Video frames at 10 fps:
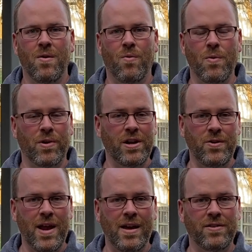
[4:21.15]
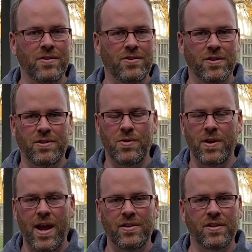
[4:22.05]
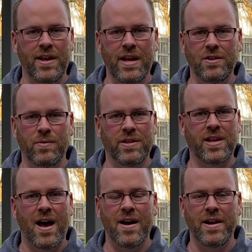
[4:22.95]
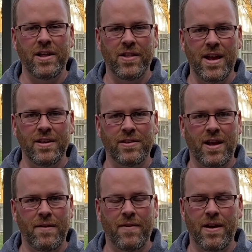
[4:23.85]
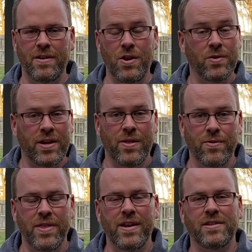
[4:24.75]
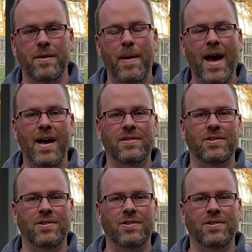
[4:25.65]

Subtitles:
What we're going to do next is just do a nice glaze with this hot honey glaze that I've used on other things in the past.